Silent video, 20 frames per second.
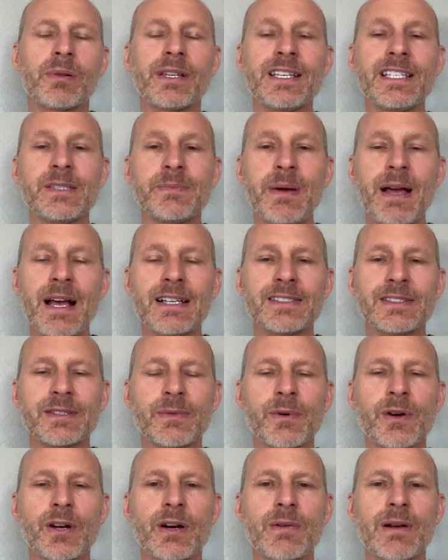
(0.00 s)
Please pass
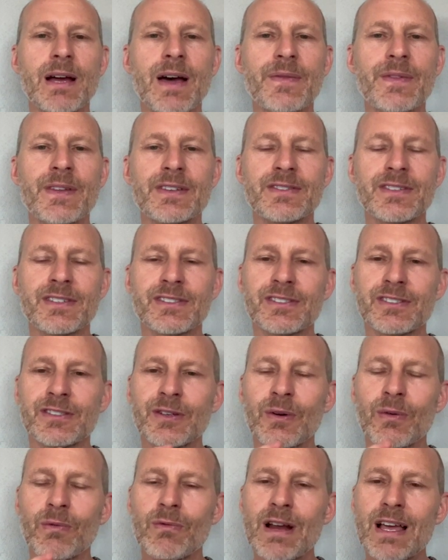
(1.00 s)
the word around. This is
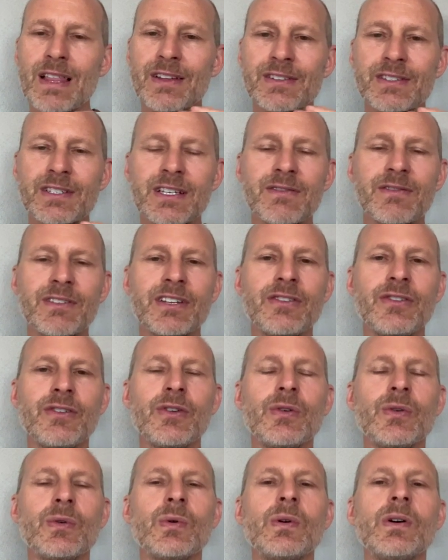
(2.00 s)
still relatively
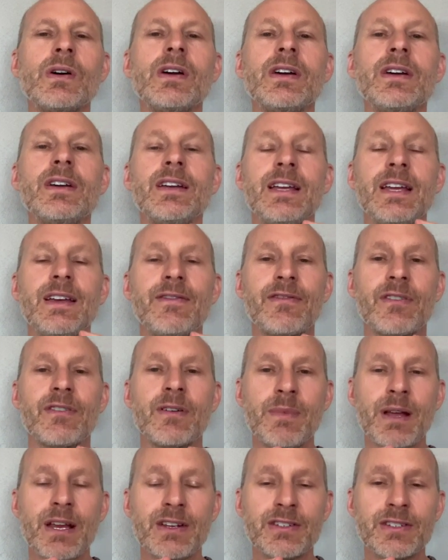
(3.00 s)
new
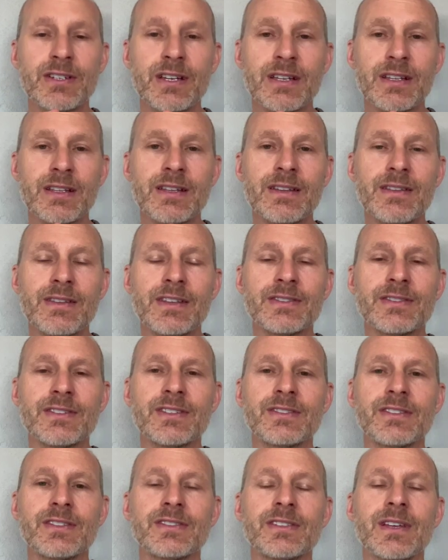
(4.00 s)
information. This
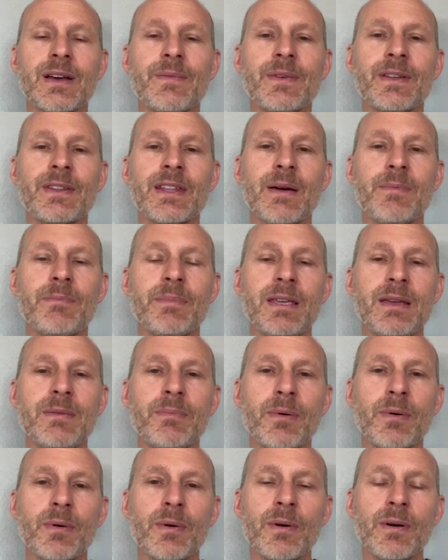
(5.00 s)
isn't something that
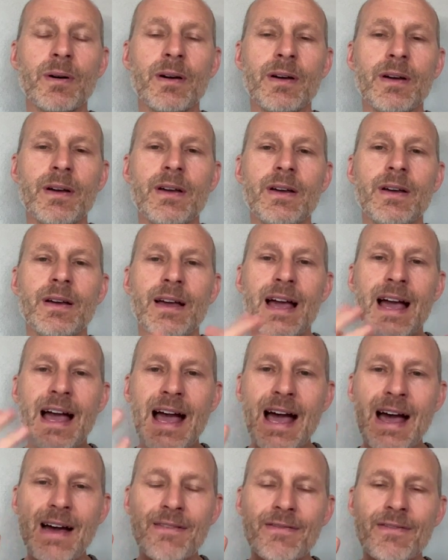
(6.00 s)
people
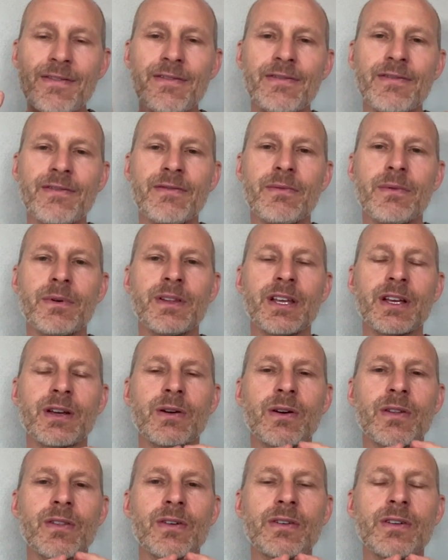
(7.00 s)
have when they
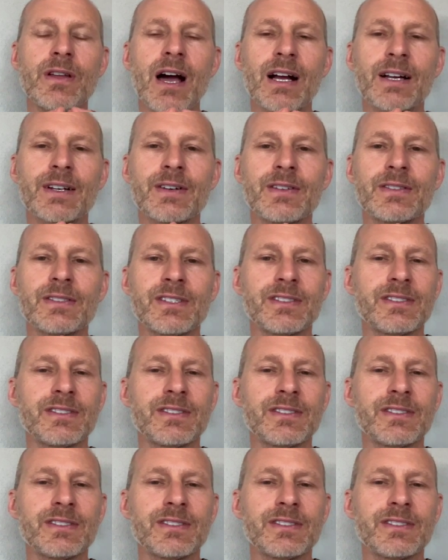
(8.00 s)
go to their doctors.